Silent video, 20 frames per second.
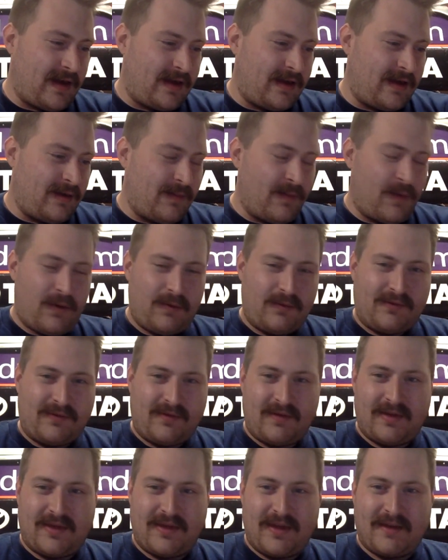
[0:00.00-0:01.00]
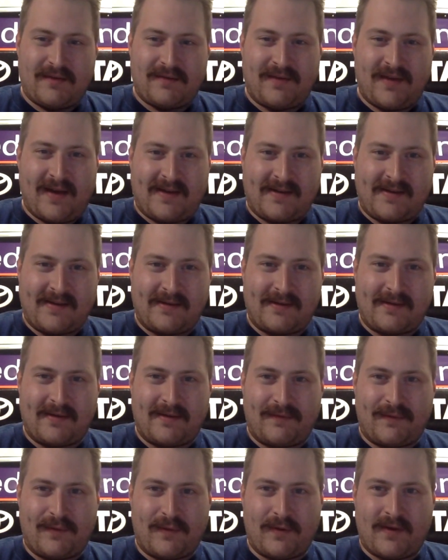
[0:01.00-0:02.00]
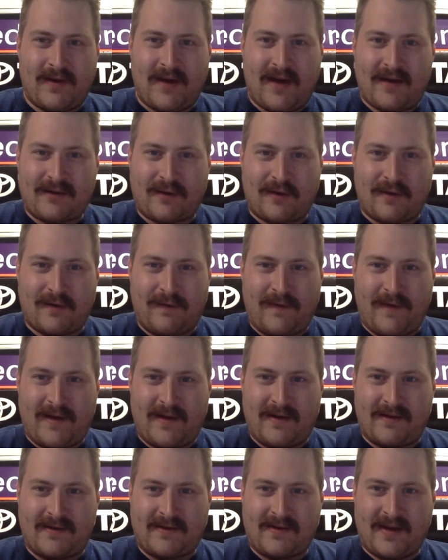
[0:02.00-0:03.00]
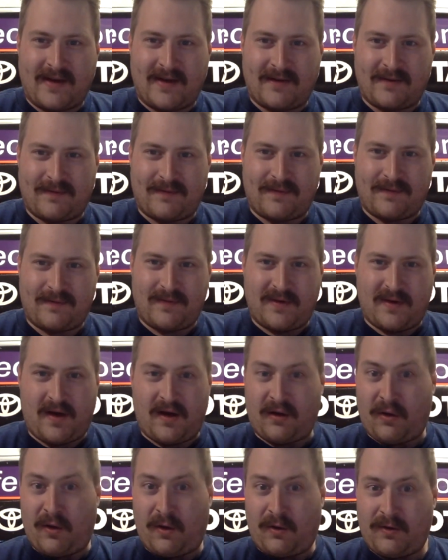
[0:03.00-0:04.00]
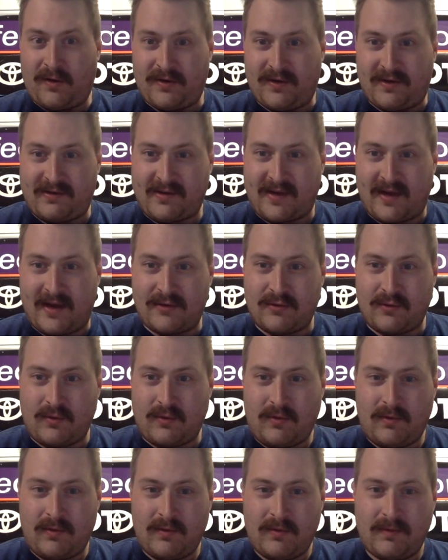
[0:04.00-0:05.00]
You mostly think of Texas, if you're a NASCAR fan, as kind of a lull on the schedule.